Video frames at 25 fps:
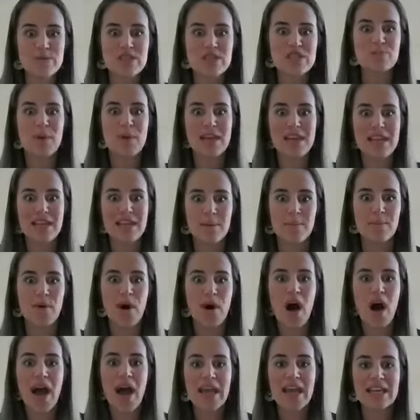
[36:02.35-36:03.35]
with spending and
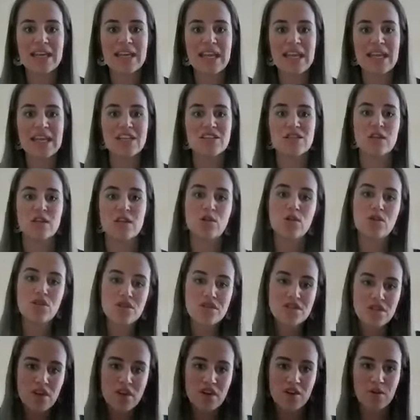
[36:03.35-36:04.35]
buying and needing to look a
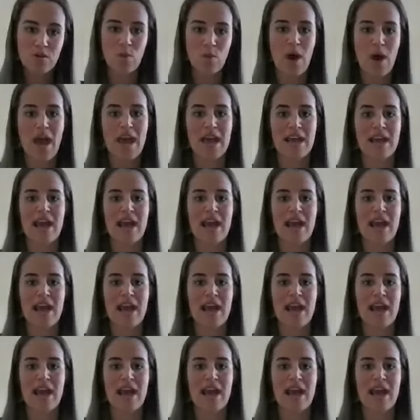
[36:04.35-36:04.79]
certain way